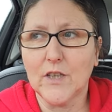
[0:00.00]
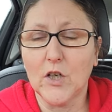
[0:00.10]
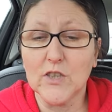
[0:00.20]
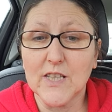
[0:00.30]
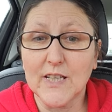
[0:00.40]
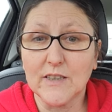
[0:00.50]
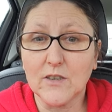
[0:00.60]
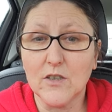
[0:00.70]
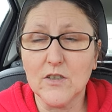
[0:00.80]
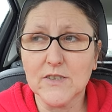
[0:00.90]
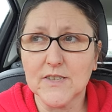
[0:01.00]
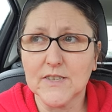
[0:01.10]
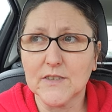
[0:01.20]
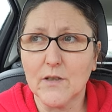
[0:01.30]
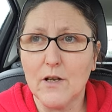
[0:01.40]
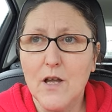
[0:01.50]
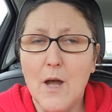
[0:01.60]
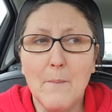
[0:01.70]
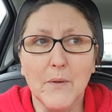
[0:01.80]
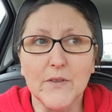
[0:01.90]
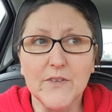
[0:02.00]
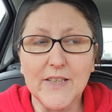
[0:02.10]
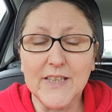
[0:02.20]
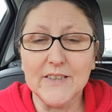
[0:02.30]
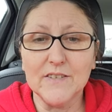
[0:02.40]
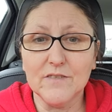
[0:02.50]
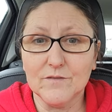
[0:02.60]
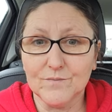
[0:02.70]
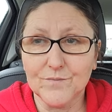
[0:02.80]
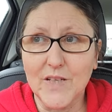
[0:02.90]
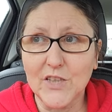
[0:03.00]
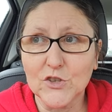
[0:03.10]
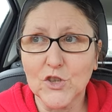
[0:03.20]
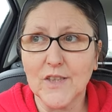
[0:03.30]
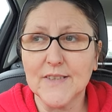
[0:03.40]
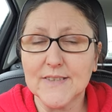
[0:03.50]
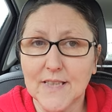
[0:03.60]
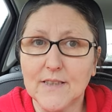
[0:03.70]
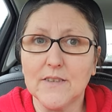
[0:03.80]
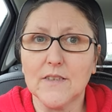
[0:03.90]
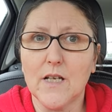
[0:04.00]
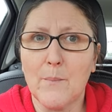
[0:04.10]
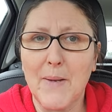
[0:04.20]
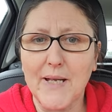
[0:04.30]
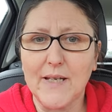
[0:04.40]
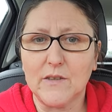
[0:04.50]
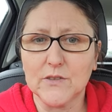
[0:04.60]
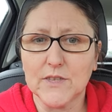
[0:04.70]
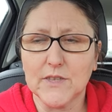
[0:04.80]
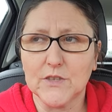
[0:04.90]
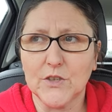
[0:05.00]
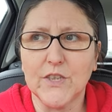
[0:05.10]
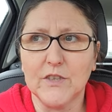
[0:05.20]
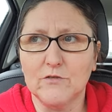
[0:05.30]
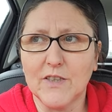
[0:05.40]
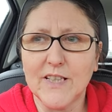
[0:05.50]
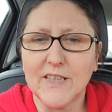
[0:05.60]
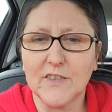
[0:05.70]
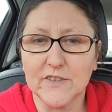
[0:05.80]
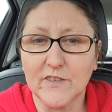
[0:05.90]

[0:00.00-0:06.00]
online courses, but they can actually send a pack out to you so you can write, because